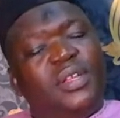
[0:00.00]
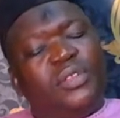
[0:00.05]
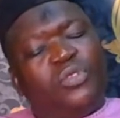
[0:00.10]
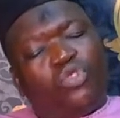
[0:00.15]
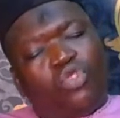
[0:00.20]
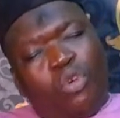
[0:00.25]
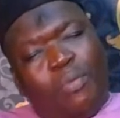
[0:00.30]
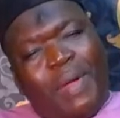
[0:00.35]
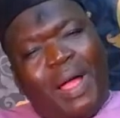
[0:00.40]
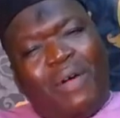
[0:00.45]

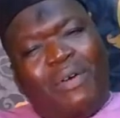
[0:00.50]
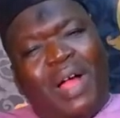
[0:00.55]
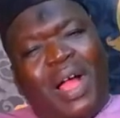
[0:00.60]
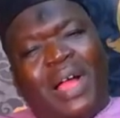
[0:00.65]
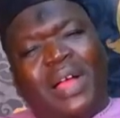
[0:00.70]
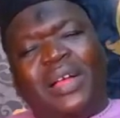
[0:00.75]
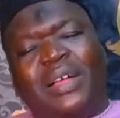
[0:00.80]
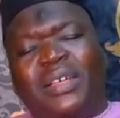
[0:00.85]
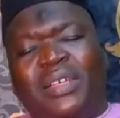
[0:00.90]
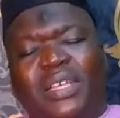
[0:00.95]
to ba
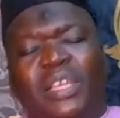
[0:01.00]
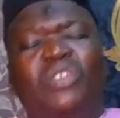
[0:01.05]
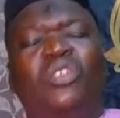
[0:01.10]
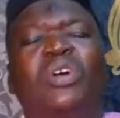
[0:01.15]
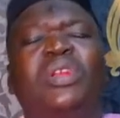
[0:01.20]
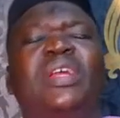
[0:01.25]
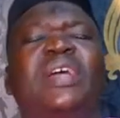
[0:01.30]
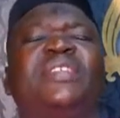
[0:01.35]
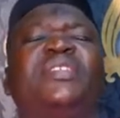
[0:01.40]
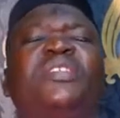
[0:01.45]
wa ki lo
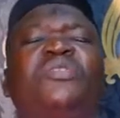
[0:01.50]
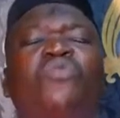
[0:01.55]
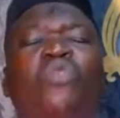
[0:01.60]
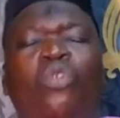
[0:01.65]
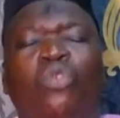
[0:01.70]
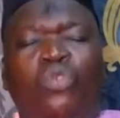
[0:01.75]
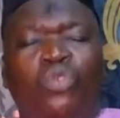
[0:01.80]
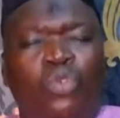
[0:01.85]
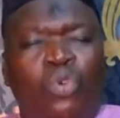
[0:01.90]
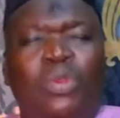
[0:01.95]
de ti
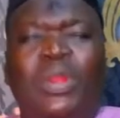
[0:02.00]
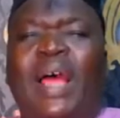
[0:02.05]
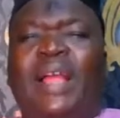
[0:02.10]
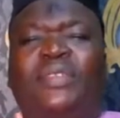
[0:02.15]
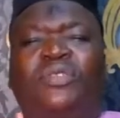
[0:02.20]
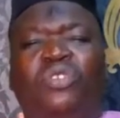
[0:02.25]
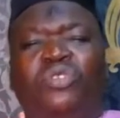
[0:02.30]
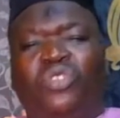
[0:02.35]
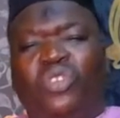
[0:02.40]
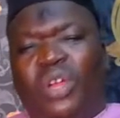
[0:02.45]
won o lo
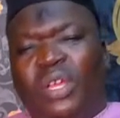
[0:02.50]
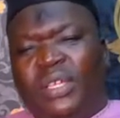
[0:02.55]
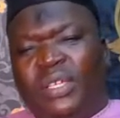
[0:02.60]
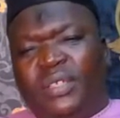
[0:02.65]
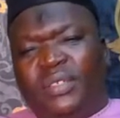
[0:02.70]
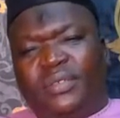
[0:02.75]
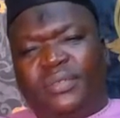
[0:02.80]
latojo yi